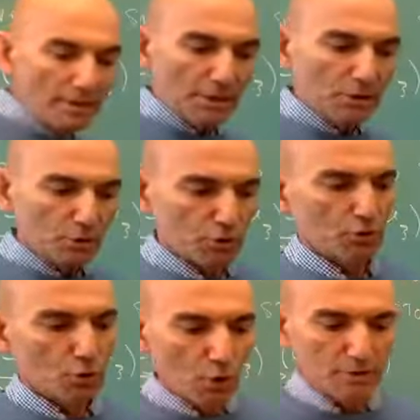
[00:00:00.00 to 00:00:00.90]
thing you
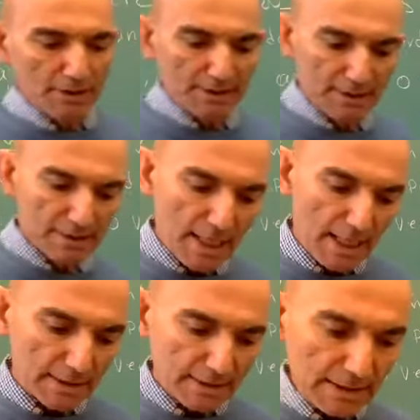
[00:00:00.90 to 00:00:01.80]
should notice is
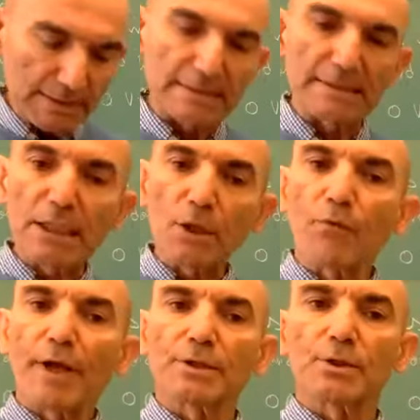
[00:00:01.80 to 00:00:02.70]
that this zero
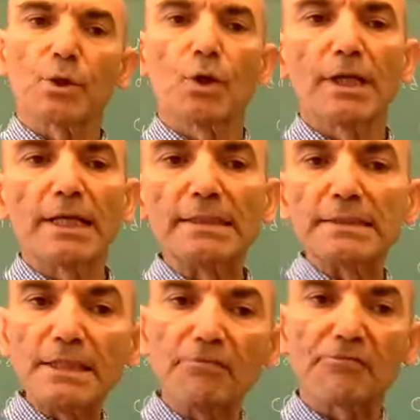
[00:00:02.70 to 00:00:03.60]
vector is
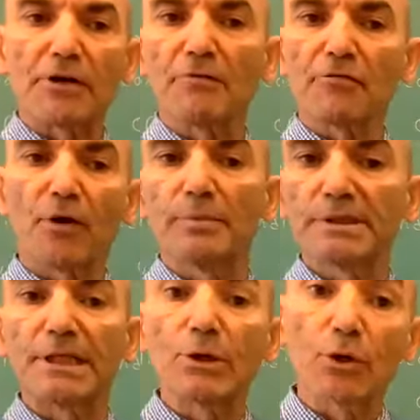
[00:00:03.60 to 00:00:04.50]
different from
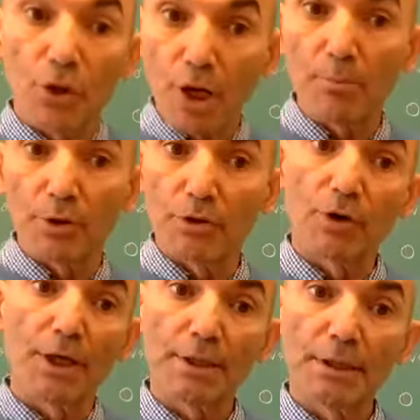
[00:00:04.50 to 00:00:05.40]
zero number,
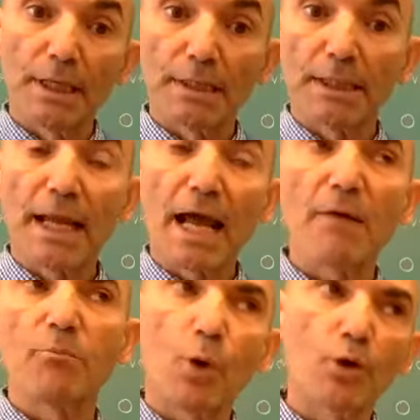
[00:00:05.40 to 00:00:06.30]
right? They
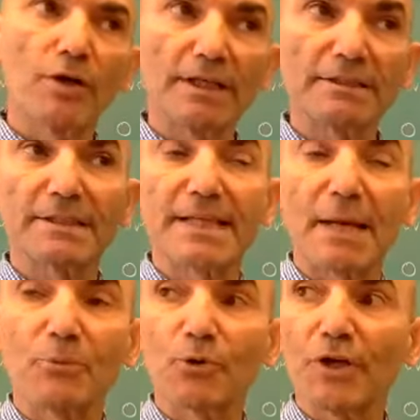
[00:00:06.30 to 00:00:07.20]
have more or less the
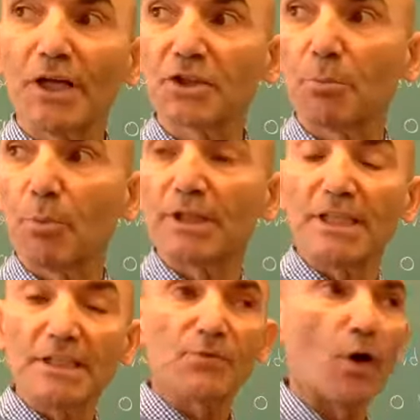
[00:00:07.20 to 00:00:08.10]
same notation, but
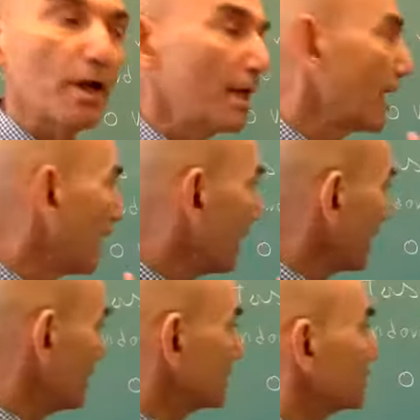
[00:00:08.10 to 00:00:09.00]
this one
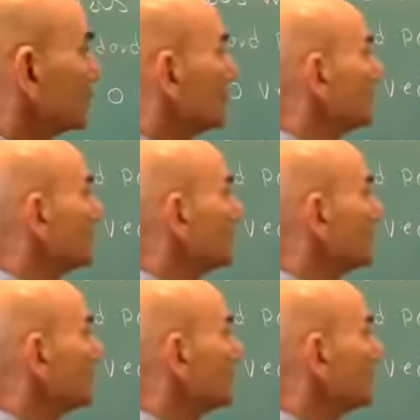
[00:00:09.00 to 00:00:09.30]
is 3